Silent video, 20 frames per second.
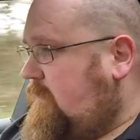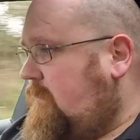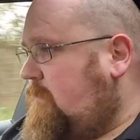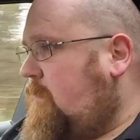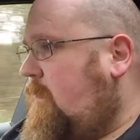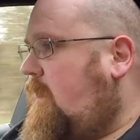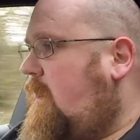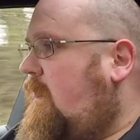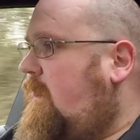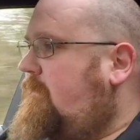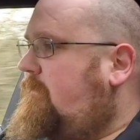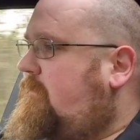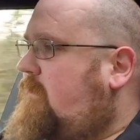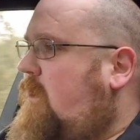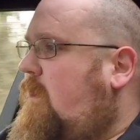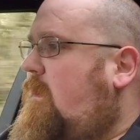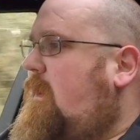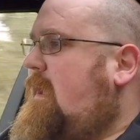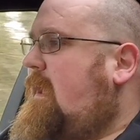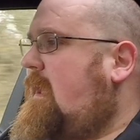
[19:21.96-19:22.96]
what I've
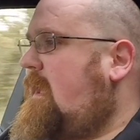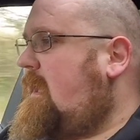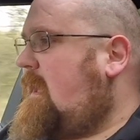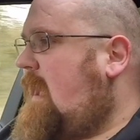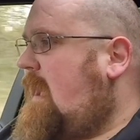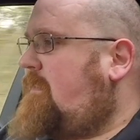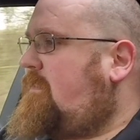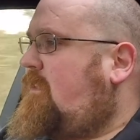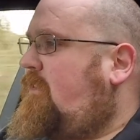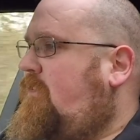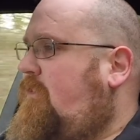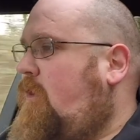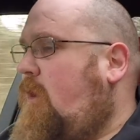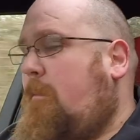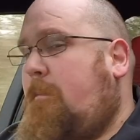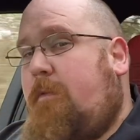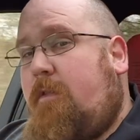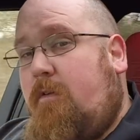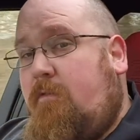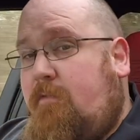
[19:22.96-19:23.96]
got here, and the top
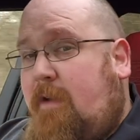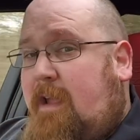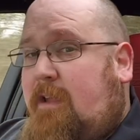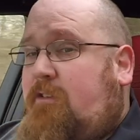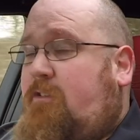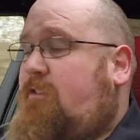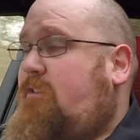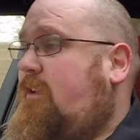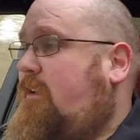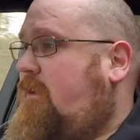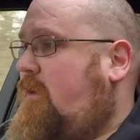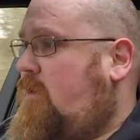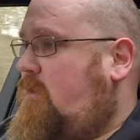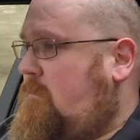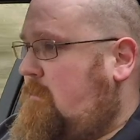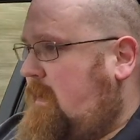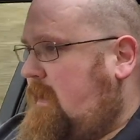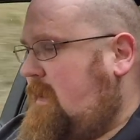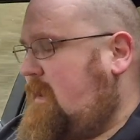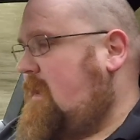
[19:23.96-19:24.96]
of the range
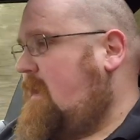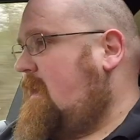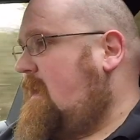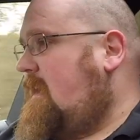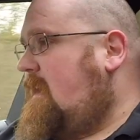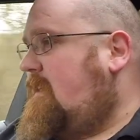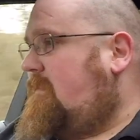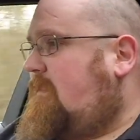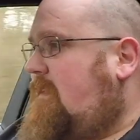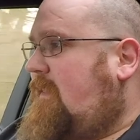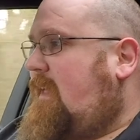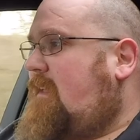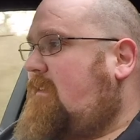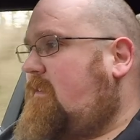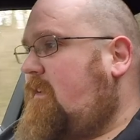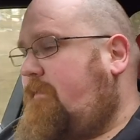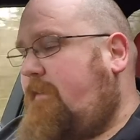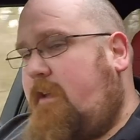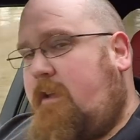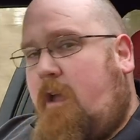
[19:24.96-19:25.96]
Takumi. Now that's
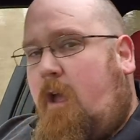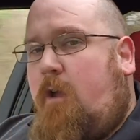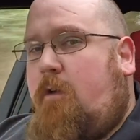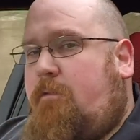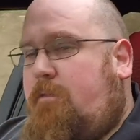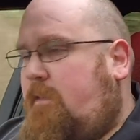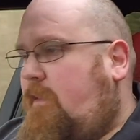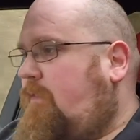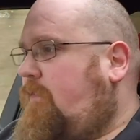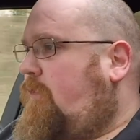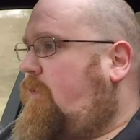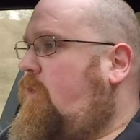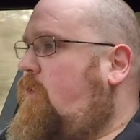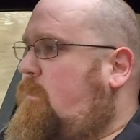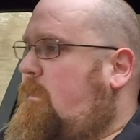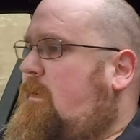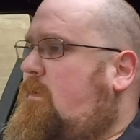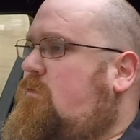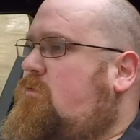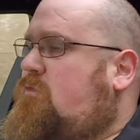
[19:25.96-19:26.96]
if you go for the
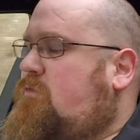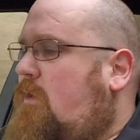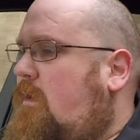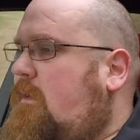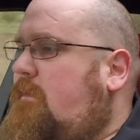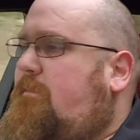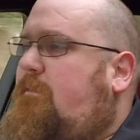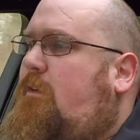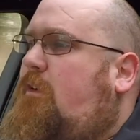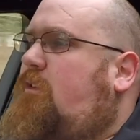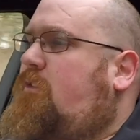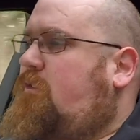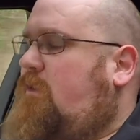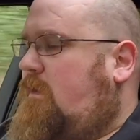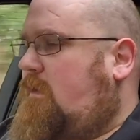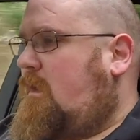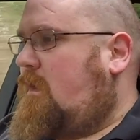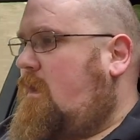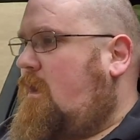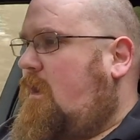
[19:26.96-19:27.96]
2-wheel drive
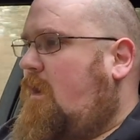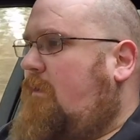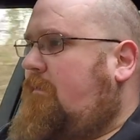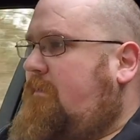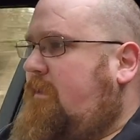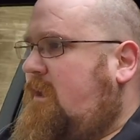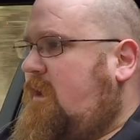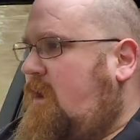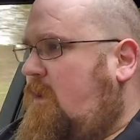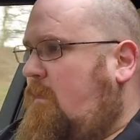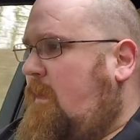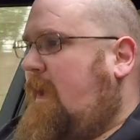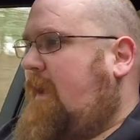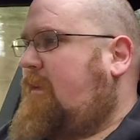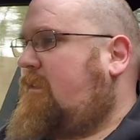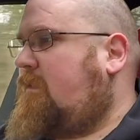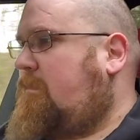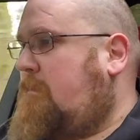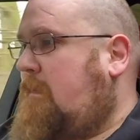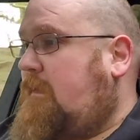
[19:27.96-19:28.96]
version of the
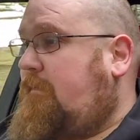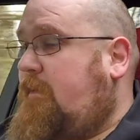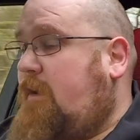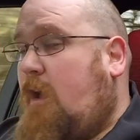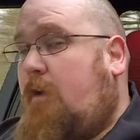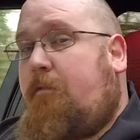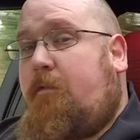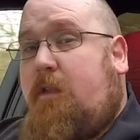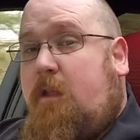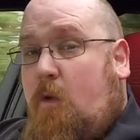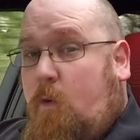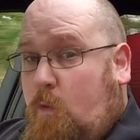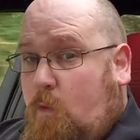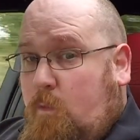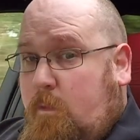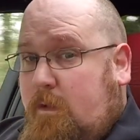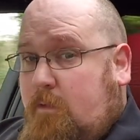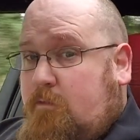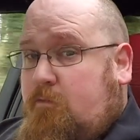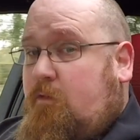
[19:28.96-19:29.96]
UX, but if you go for the
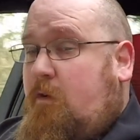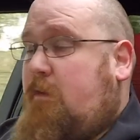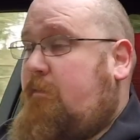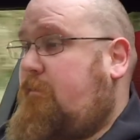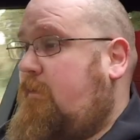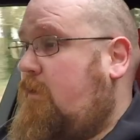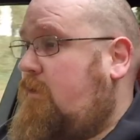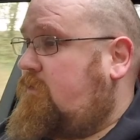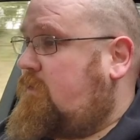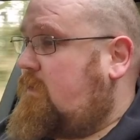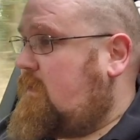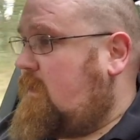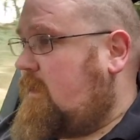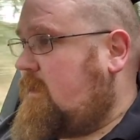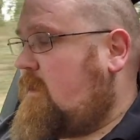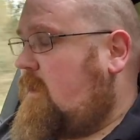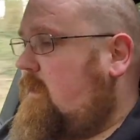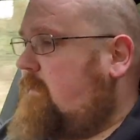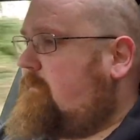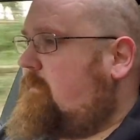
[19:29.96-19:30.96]
all-wheel drive version like
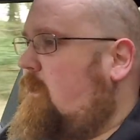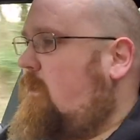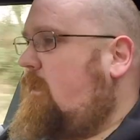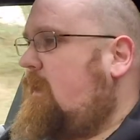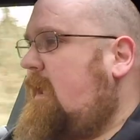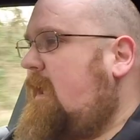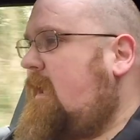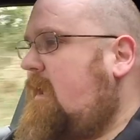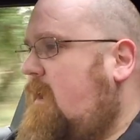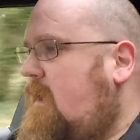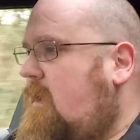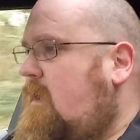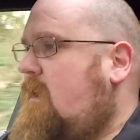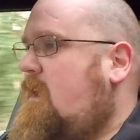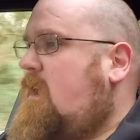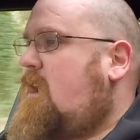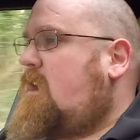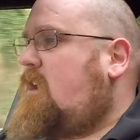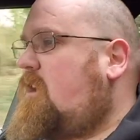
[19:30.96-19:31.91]
I've got here, you